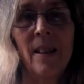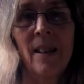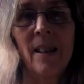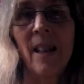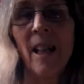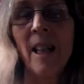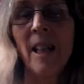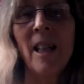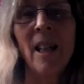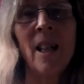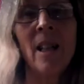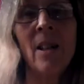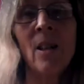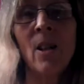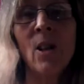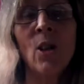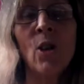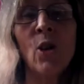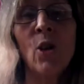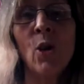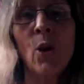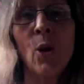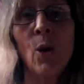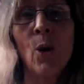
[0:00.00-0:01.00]
They did
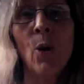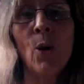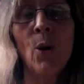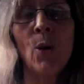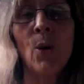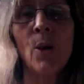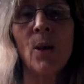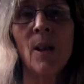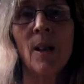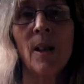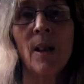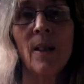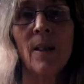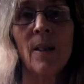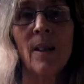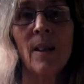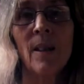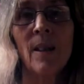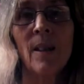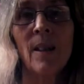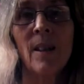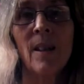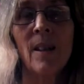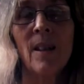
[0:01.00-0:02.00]
not choose
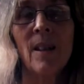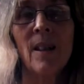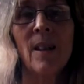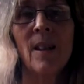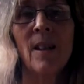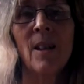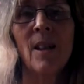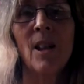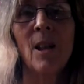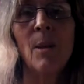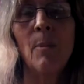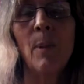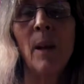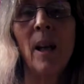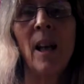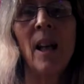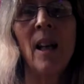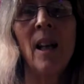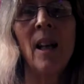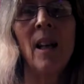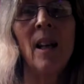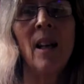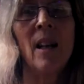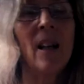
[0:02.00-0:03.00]
to
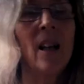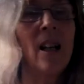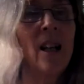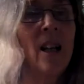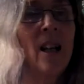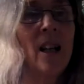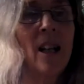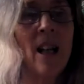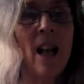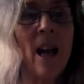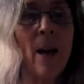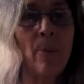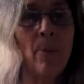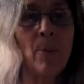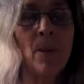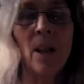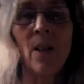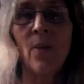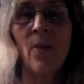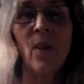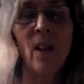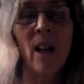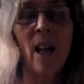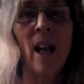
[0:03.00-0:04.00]
be in
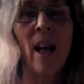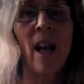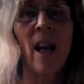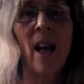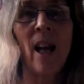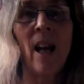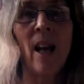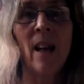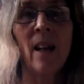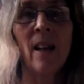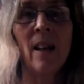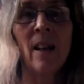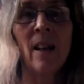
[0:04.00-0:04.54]
captive care.